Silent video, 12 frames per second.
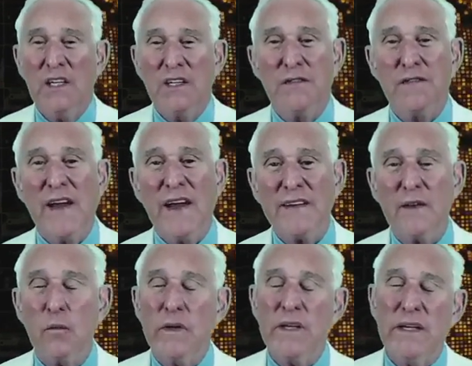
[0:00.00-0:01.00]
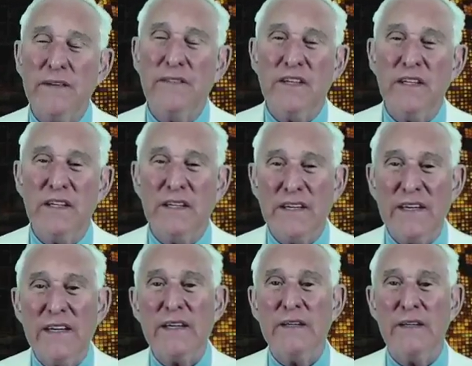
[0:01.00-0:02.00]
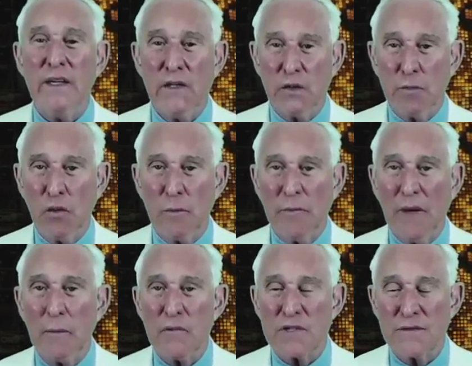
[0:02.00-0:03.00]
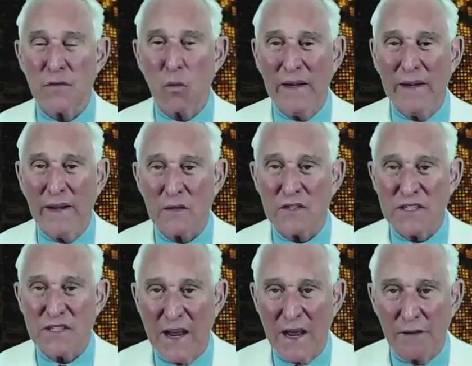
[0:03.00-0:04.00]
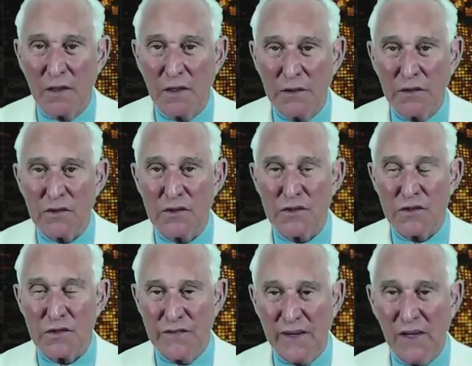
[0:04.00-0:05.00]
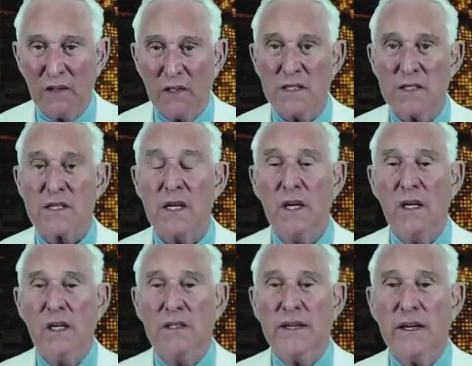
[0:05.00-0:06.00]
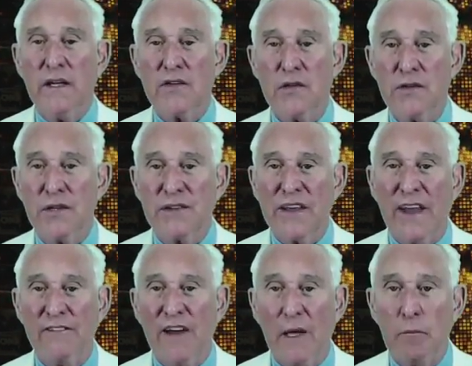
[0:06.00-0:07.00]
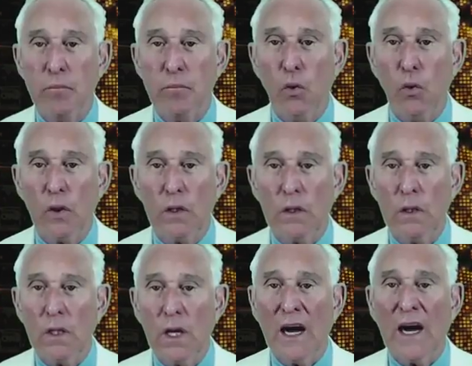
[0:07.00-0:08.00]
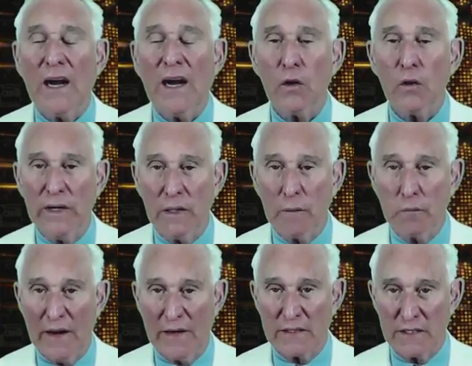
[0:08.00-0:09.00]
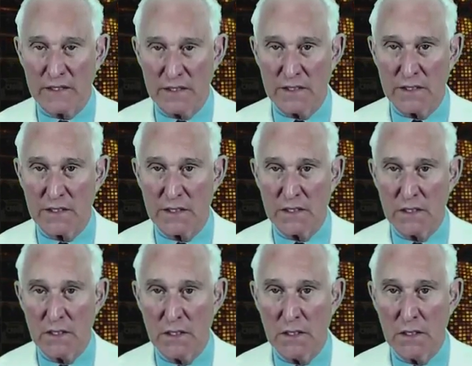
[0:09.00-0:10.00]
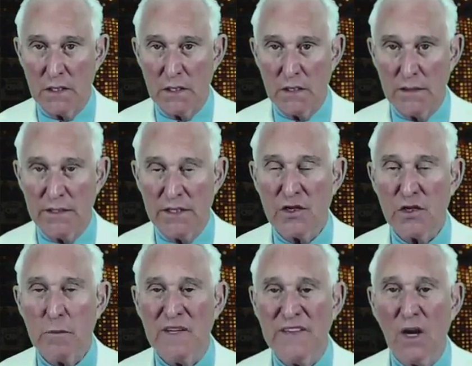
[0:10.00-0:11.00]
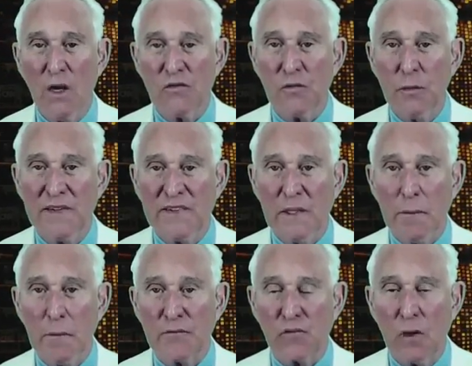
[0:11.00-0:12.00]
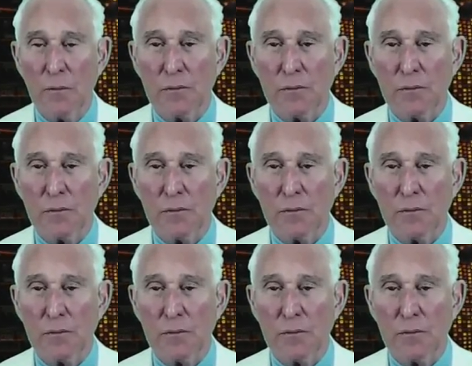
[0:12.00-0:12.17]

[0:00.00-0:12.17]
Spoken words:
the fact that we even need to put members of the White House staff under surveillance tells you that they have had poor hiring practices. This should be the ultimate team of Trump